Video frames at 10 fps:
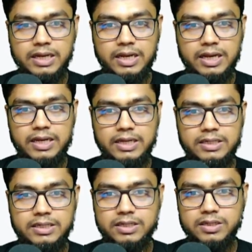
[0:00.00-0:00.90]

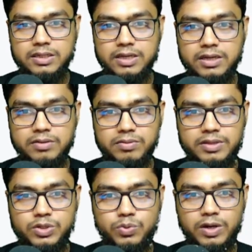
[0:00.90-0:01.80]
and yeah,
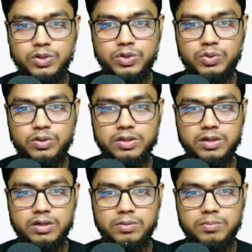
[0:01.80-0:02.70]
let's try to actually
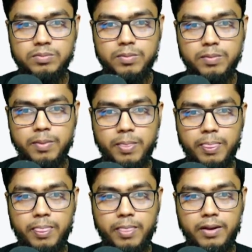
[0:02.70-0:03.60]

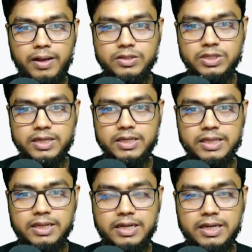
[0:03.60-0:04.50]
uncheck
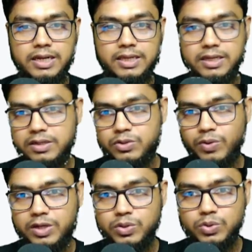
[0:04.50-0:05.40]
it, and then I can
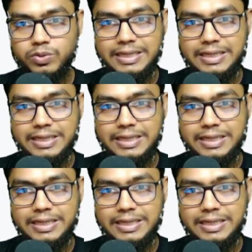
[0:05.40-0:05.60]
try to actually